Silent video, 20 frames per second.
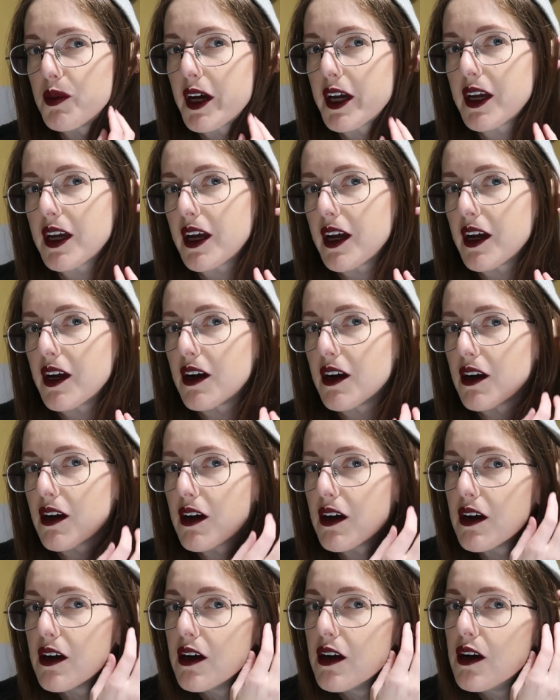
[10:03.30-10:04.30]
my
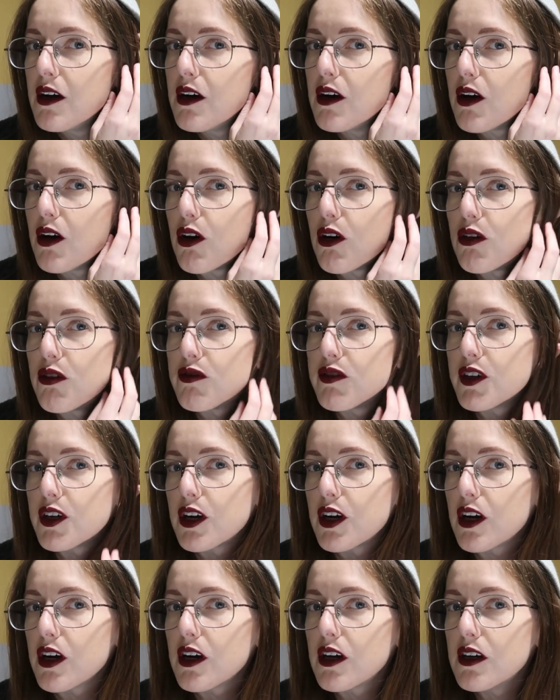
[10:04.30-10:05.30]
hair
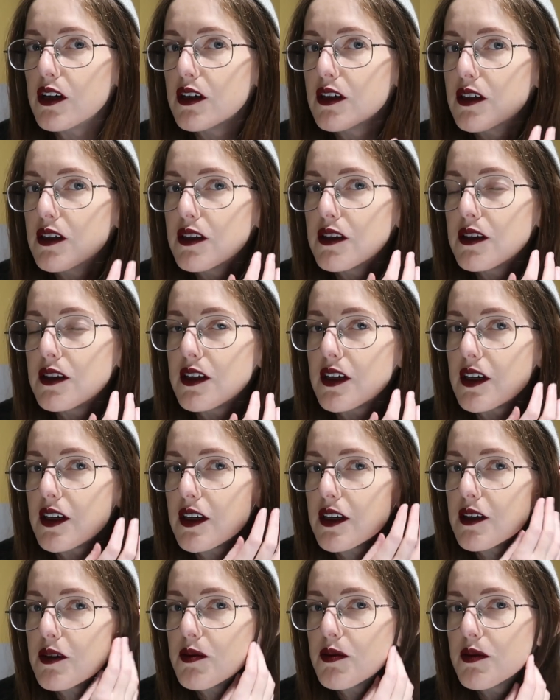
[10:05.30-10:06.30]
over
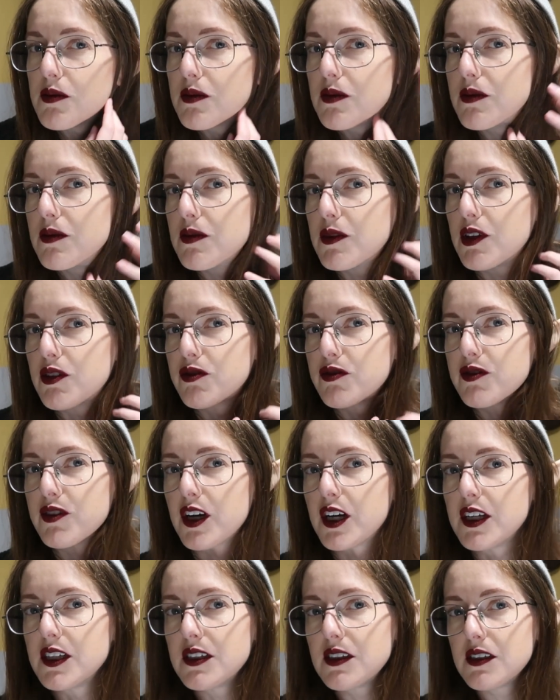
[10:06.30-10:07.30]
the
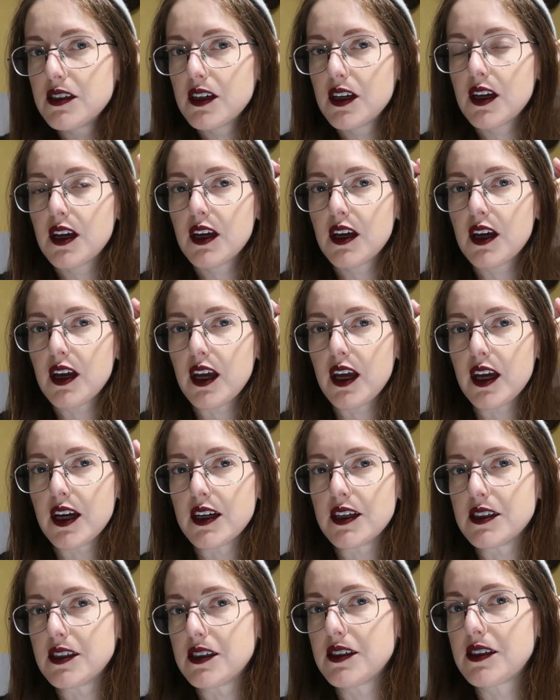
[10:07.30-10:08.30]
front,
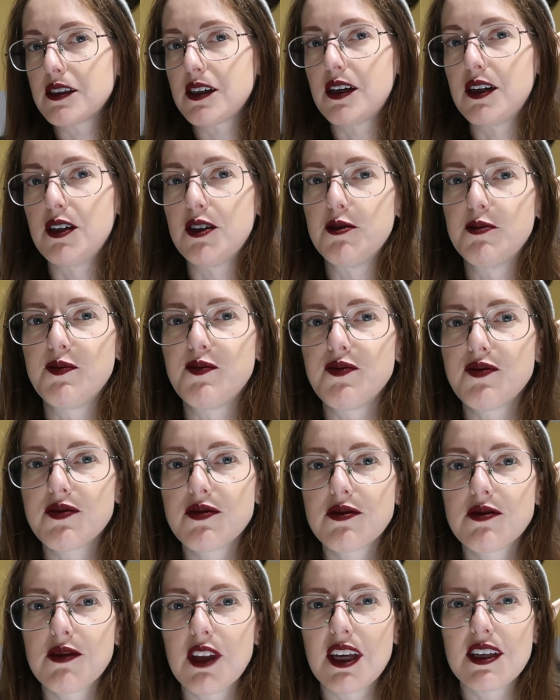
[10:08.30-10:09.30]
and
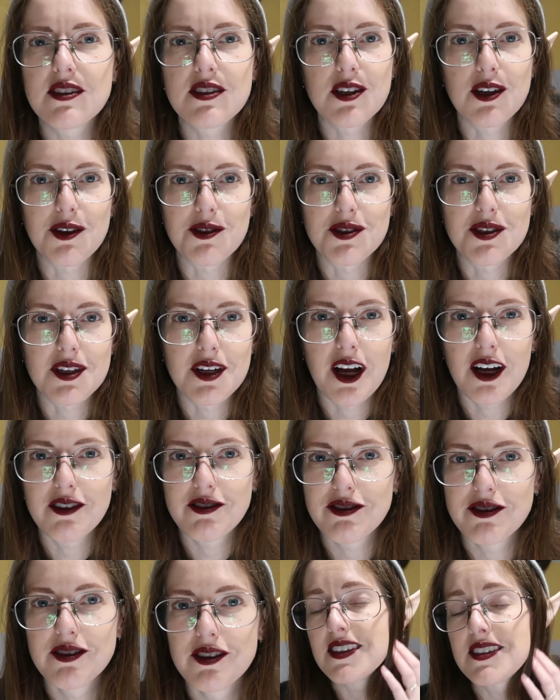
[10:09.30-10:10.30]
it's close
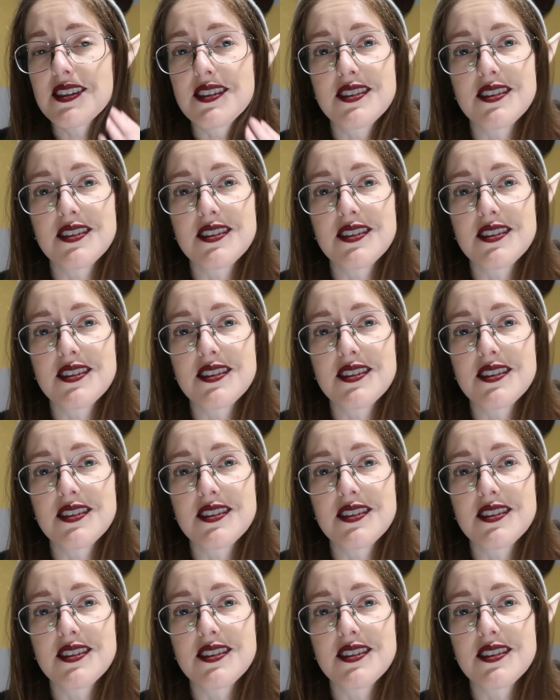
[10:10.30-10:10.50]
enough. This